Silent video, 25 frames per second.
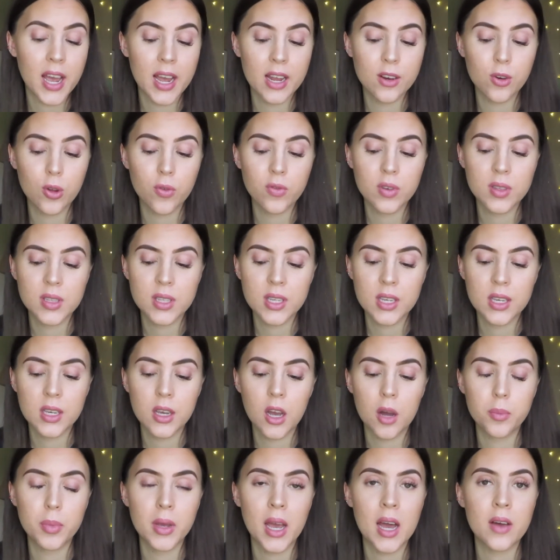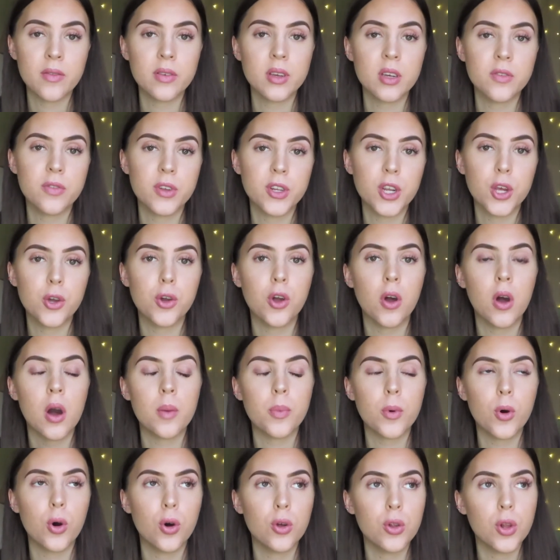And obviously I'll be having a video go
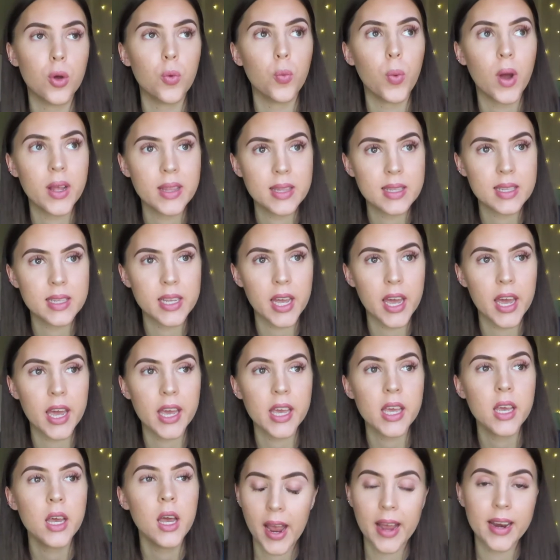up on Wednesday,